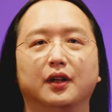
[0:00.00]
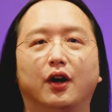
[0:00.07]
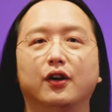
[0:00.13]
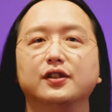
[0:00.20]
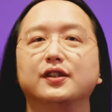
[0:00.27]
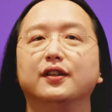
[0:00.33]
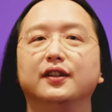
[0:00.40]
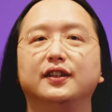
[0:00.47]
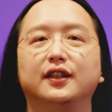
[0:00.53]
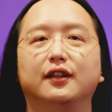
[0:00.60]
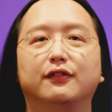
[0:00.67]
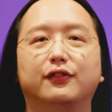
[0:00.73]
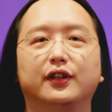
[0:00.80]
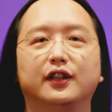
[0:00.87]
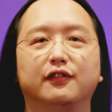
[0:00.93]
also a dear
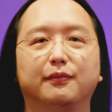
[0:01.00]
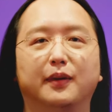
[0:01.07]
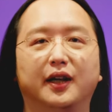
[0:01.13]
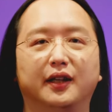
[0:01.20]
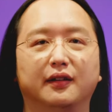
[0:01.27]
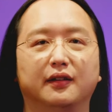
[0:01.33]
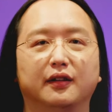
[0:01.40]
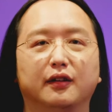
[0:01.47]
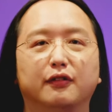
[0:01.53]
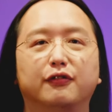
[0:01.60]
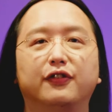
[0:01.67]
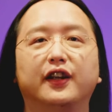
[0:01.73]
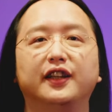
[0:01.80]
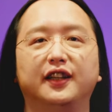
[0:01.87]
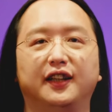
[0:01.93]
friend of mine,
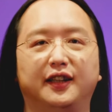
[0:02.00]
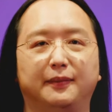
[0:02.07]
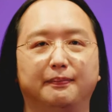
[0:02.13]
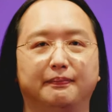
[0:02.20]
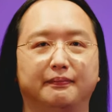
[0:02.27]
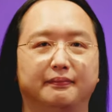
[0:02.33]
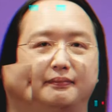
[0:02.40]
Freddy Lim.